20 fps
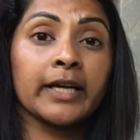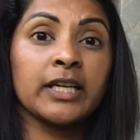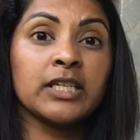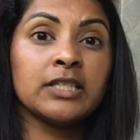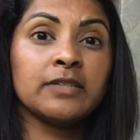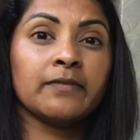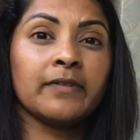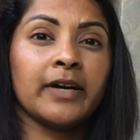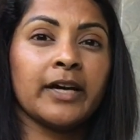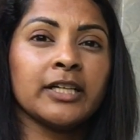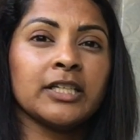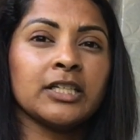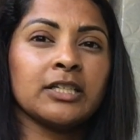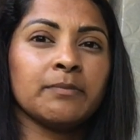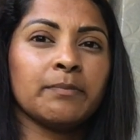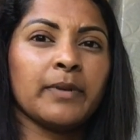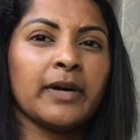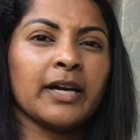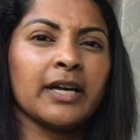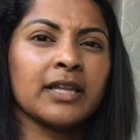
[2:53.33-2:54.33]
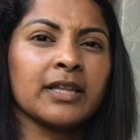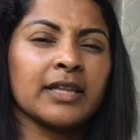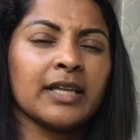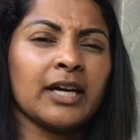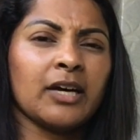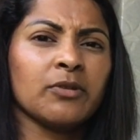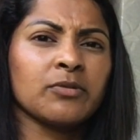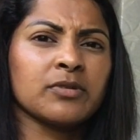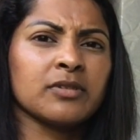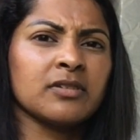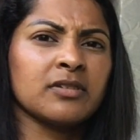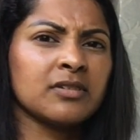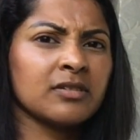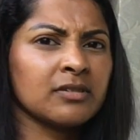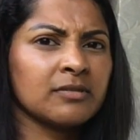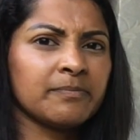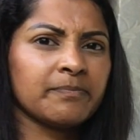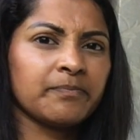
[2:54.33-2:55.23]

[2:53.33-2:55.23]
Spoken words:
and dividing by 1000.